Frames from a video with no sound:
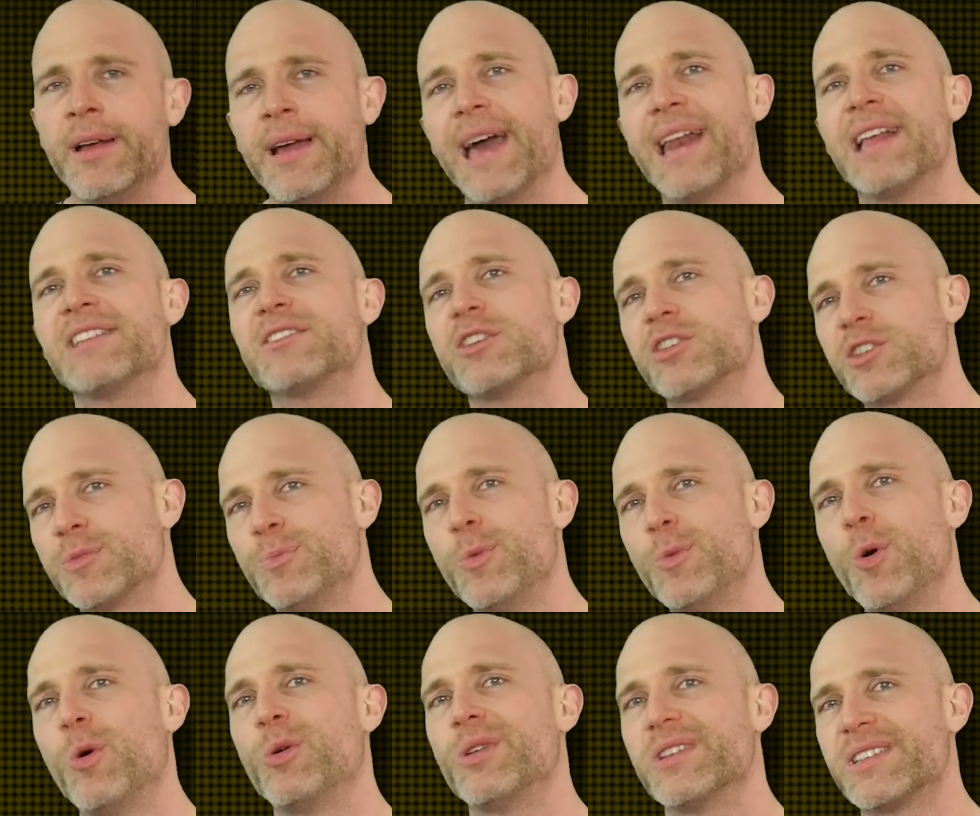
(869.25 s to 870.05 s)
And as a
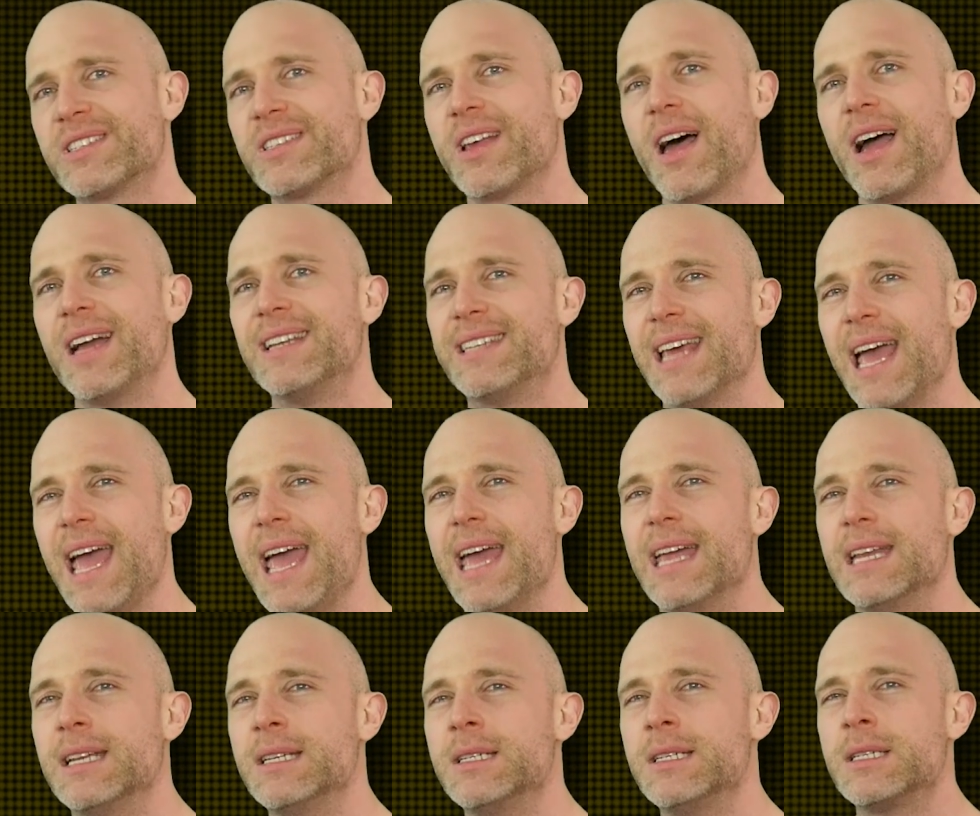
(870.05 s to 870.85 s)
small aside to
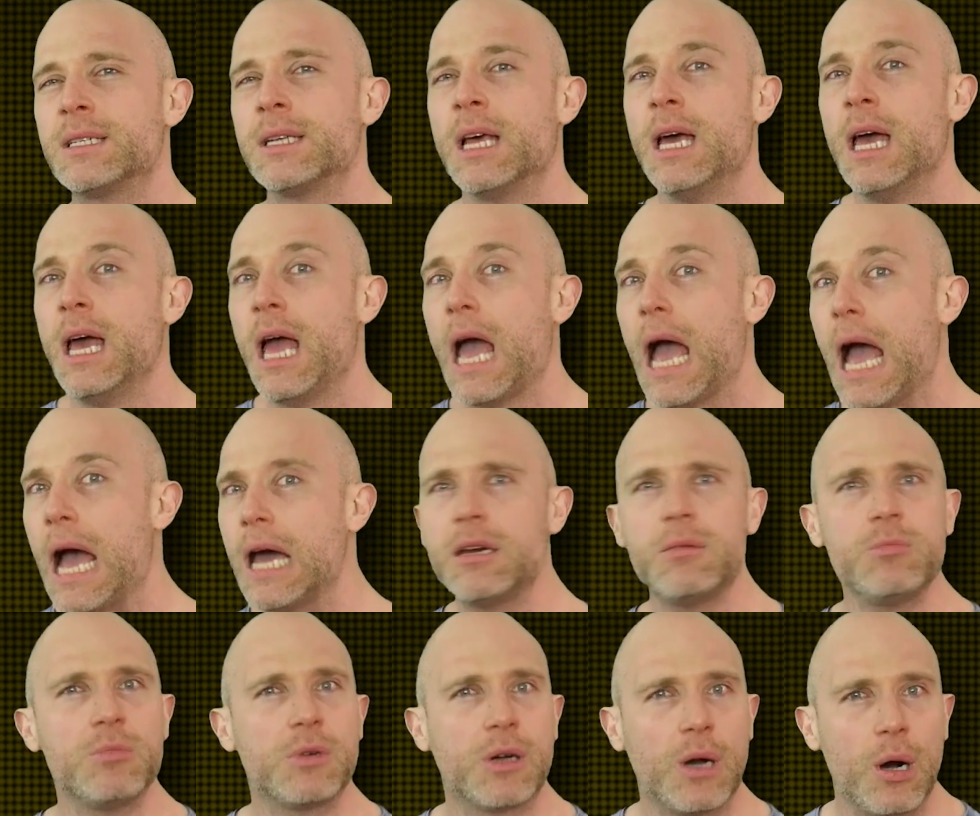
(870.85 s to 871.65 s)
end,
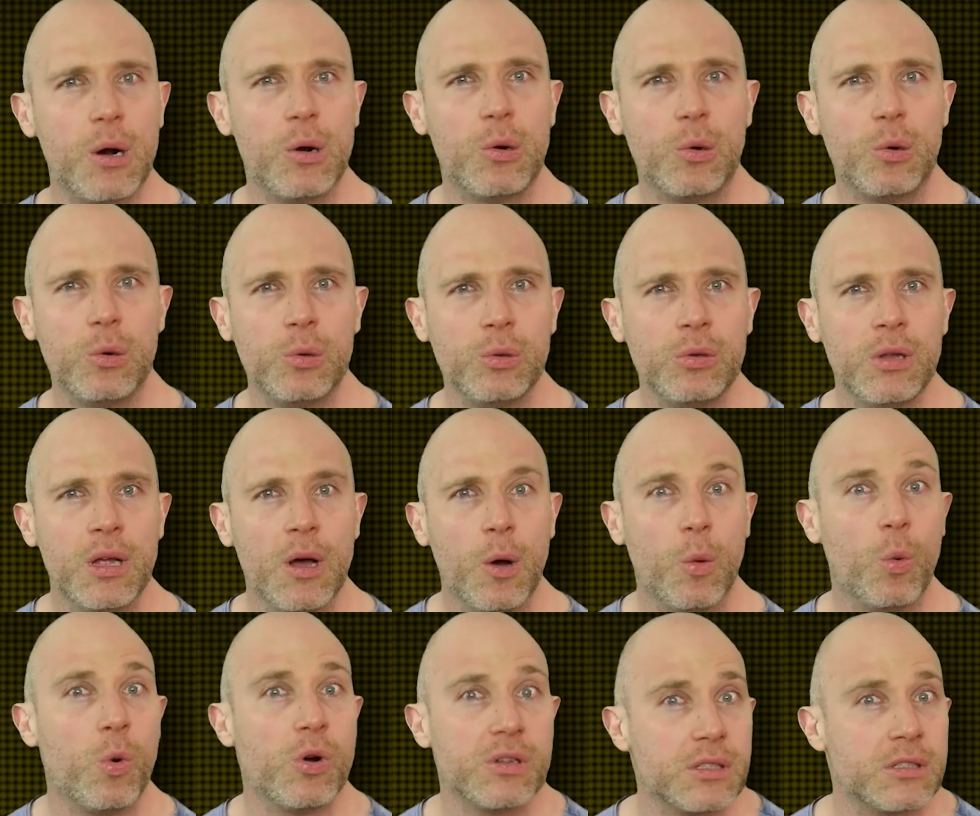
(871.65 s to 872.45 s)
Adam Cole
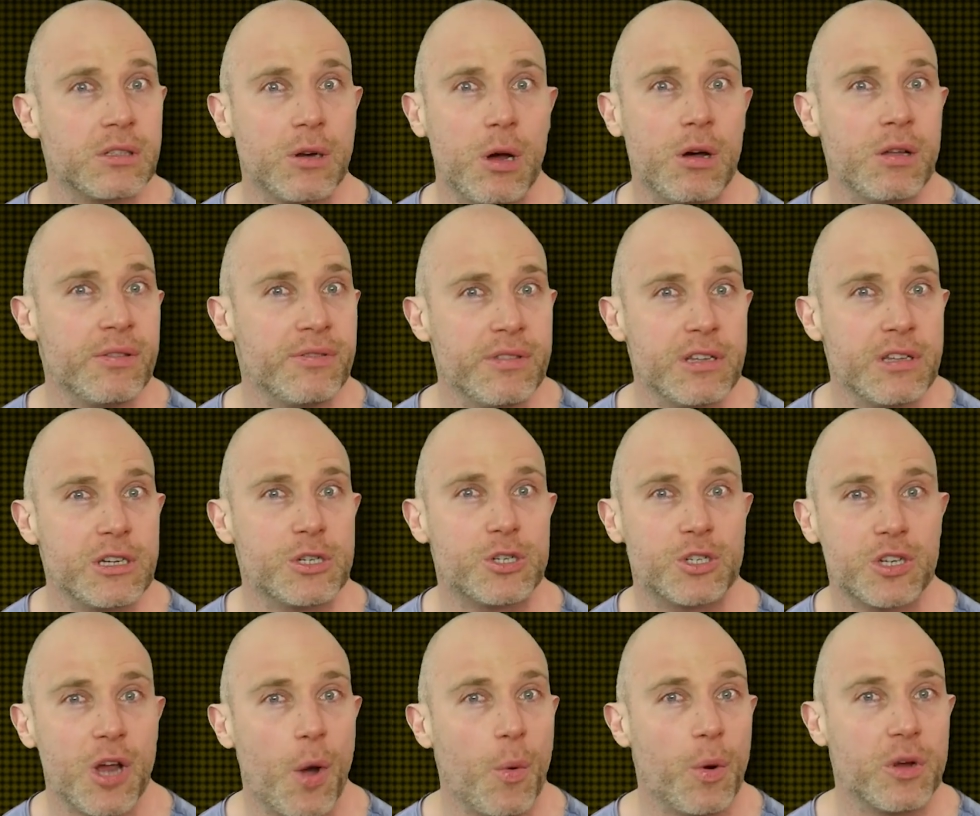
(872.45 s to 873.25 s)
wasn't on this
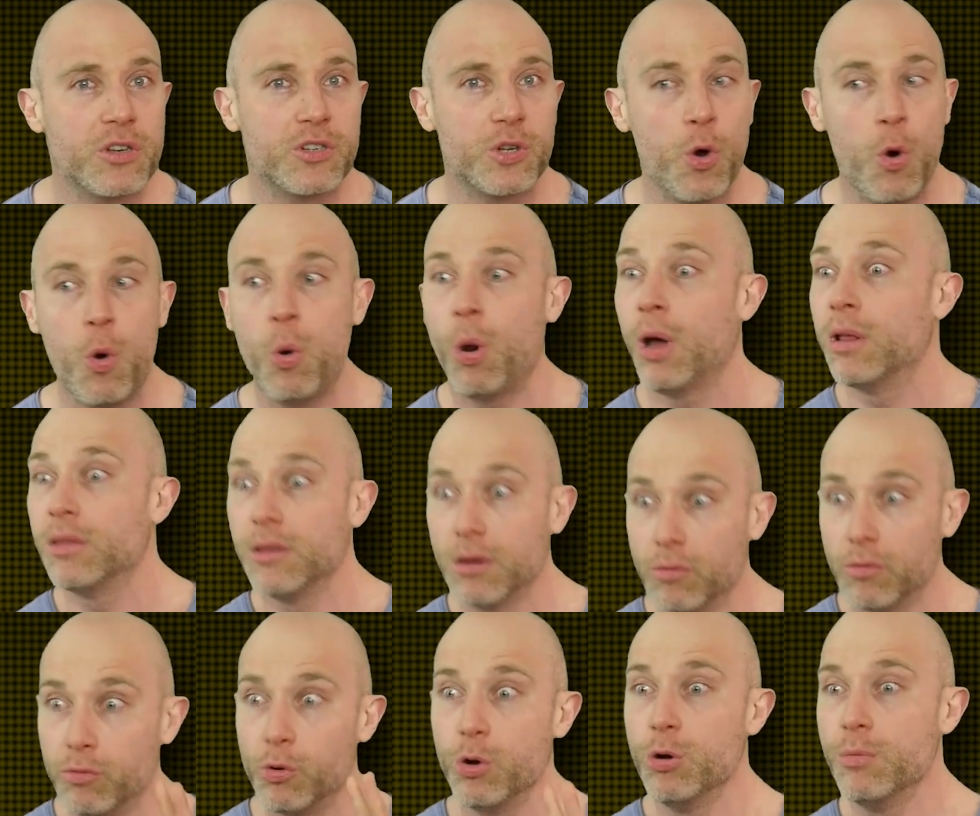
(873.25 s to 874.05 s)
show at all, and
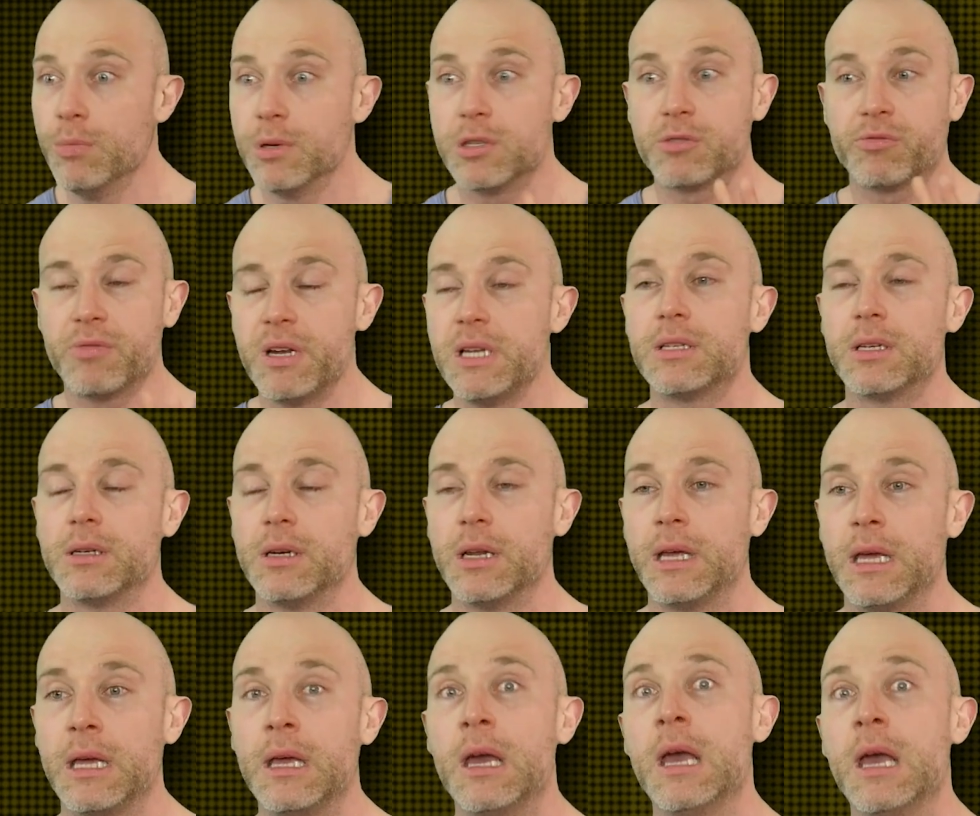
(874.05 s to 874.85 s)
the rumors
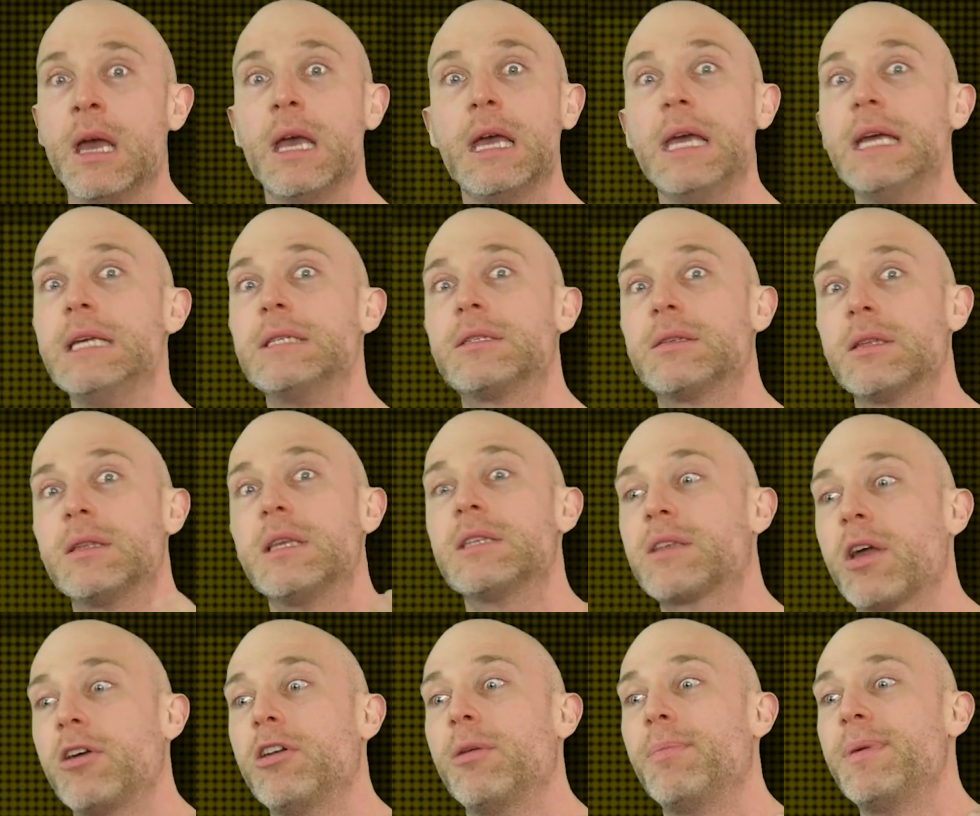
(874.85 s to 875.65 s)
recently is that
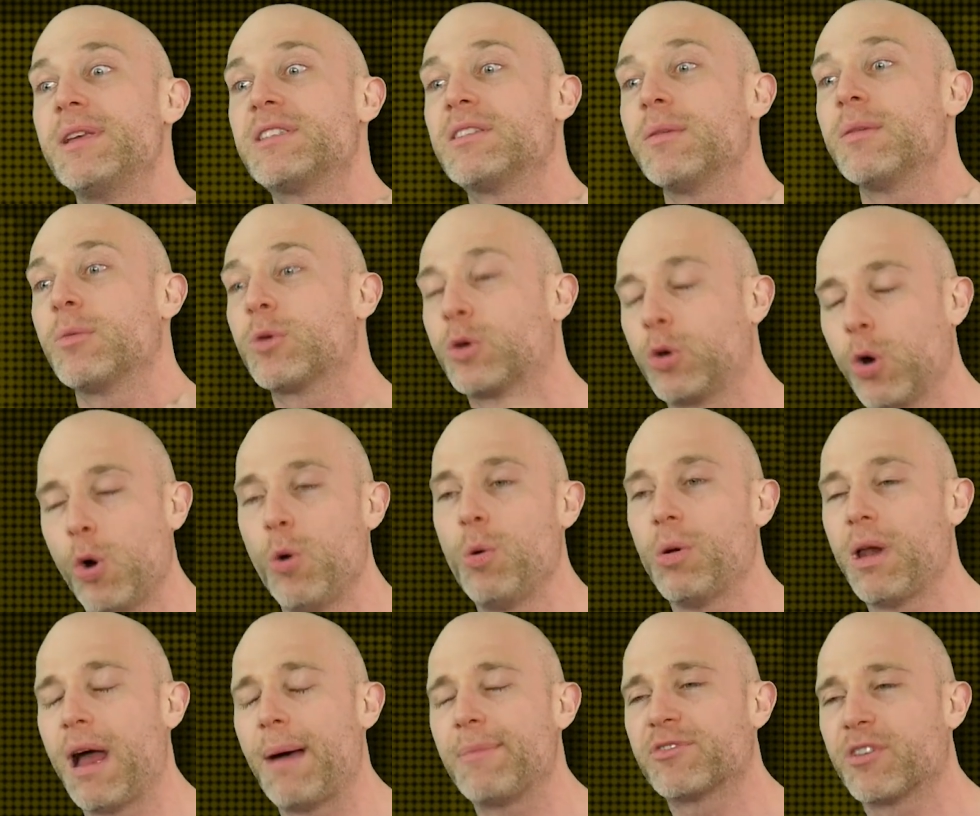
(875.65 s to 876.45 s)
there's going to be some
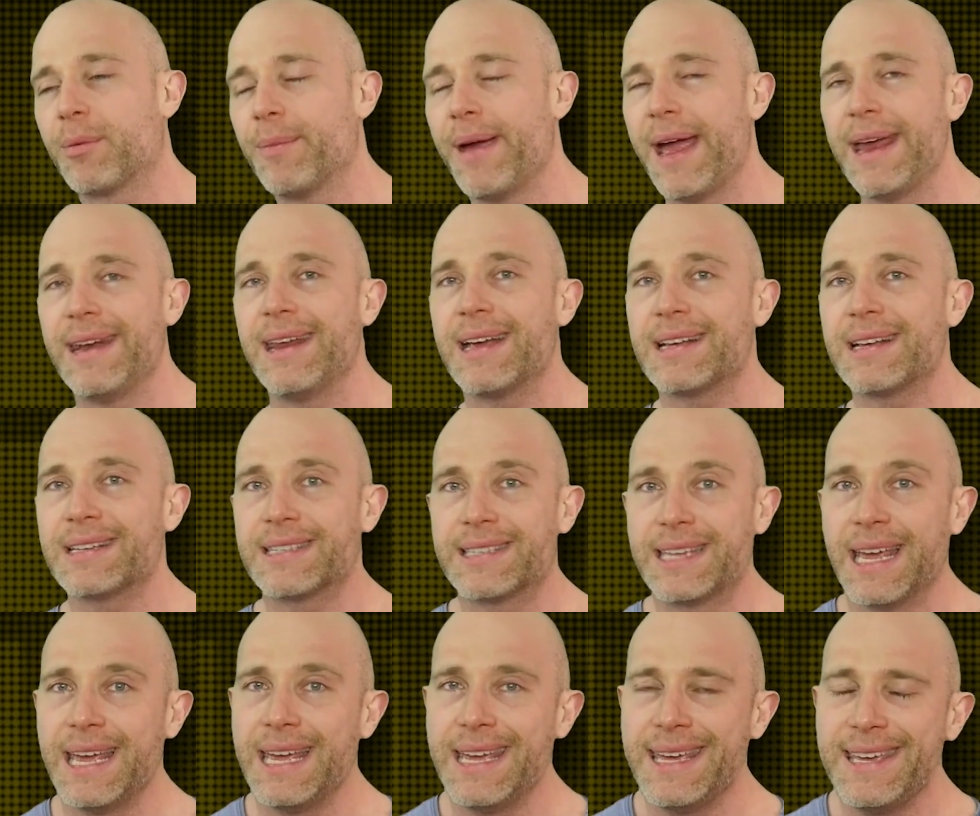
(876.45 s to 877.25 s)
call-ups from
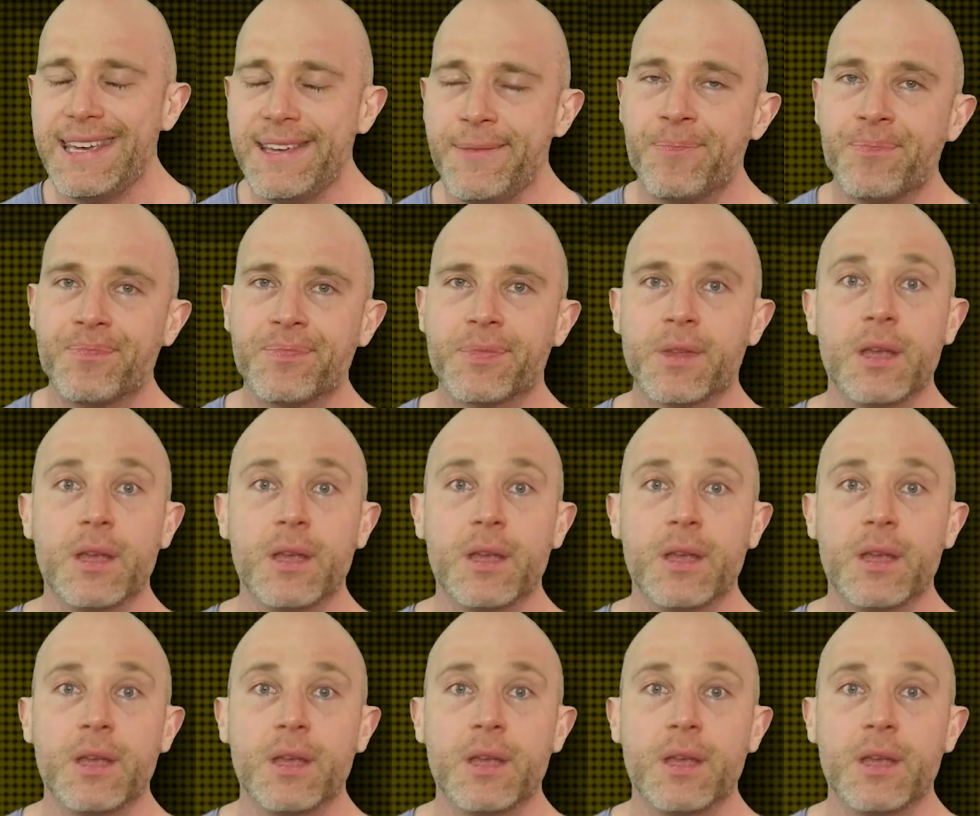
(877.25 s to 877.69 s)
NXT,